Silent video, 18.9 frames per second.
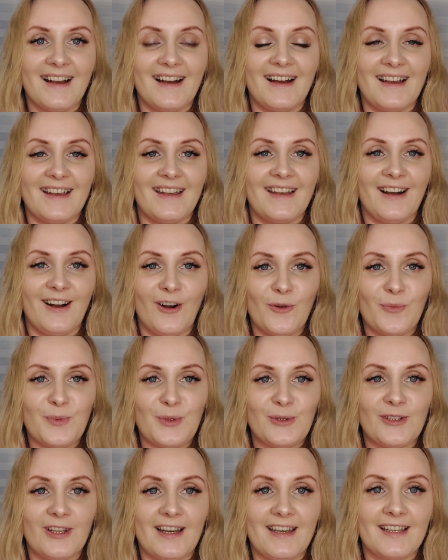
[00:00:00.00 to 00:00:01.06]
I hope
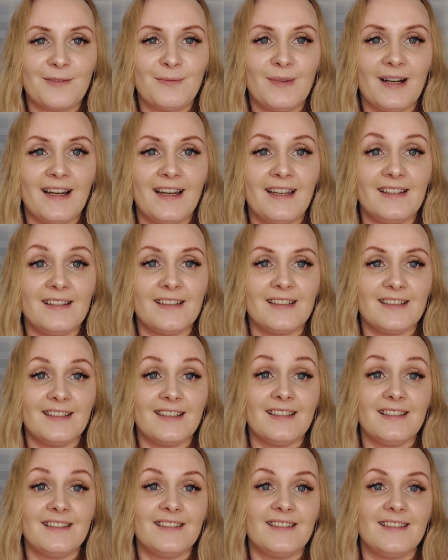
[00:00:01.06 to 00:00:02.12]
you like my
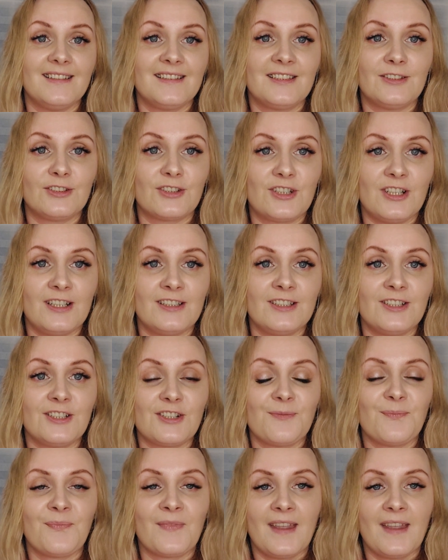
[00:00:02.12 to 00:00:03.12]
little challenge,